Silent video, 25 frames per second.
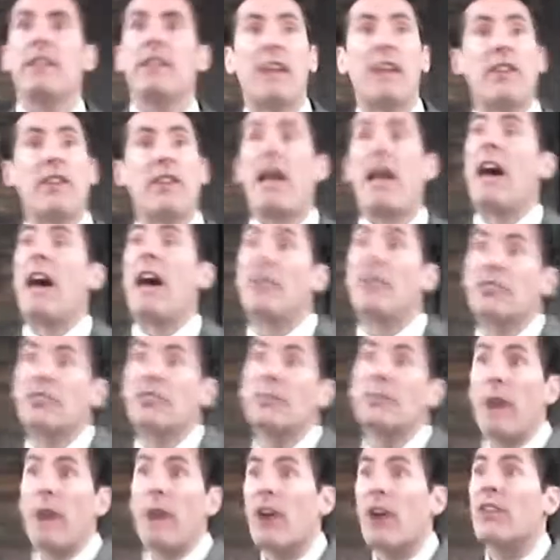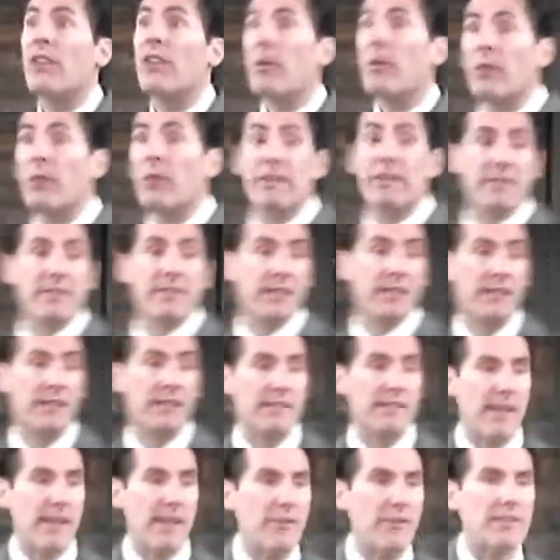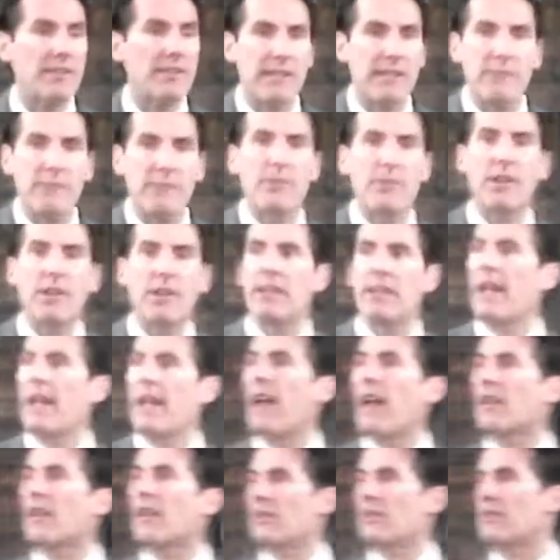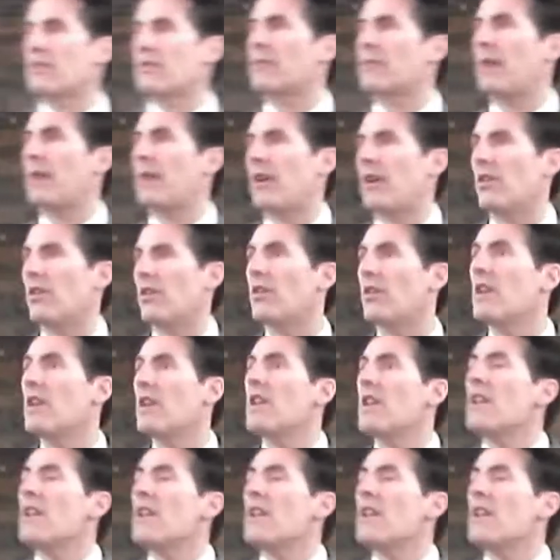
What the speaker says: Now, the house tomorrow that we're gonna see, it's $17 million tomorrow.